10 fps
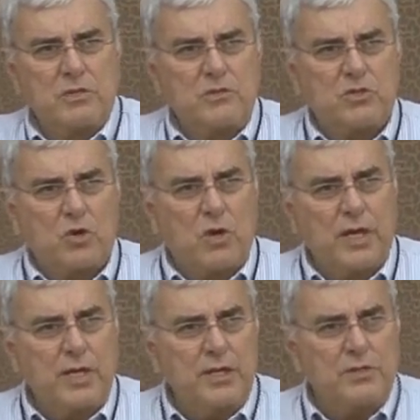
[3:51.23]

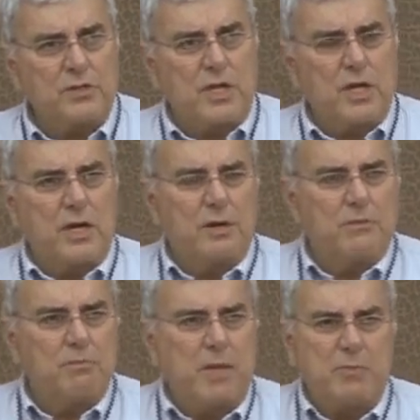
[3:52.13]
Story is uh,
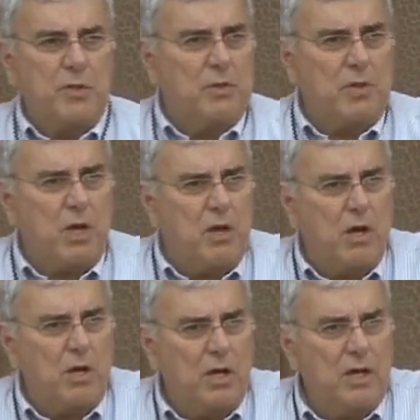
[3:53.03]
people
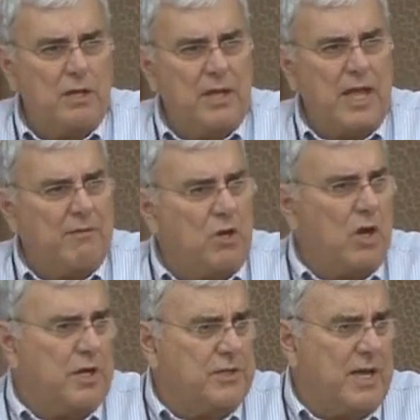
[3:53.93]
have a
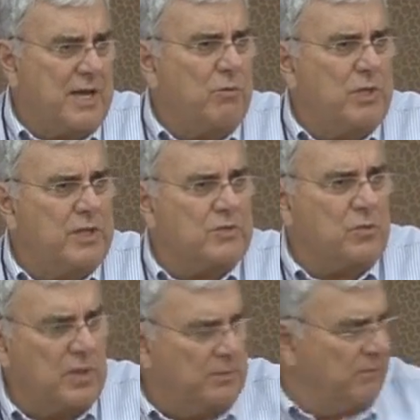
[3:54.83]
hard time with
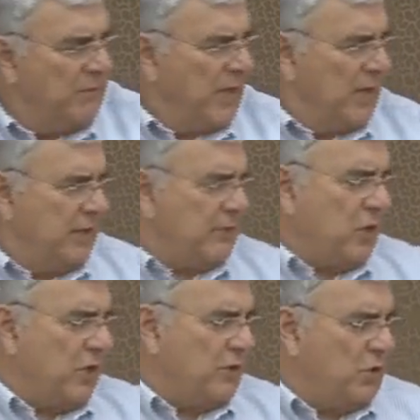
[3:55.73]
this one. This
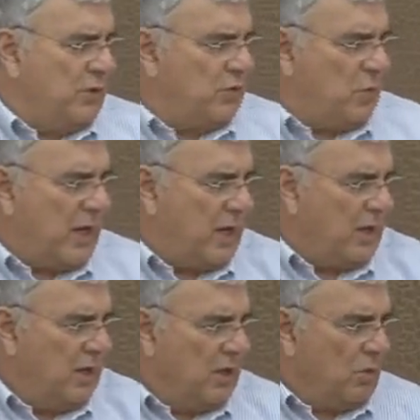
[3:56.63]
also is
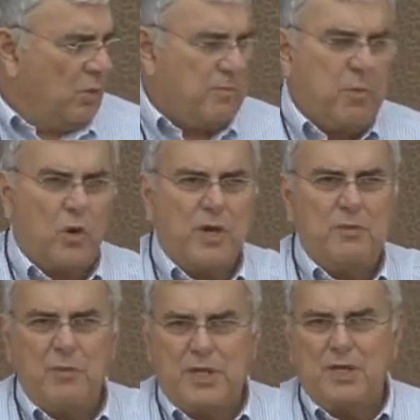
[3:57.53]
where
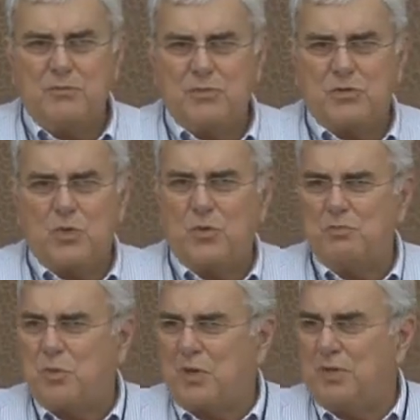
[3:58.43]
reporting becomes so
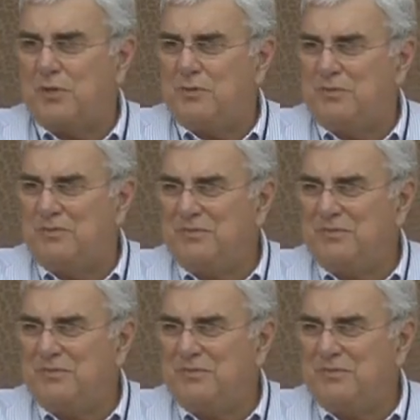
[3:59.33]
important,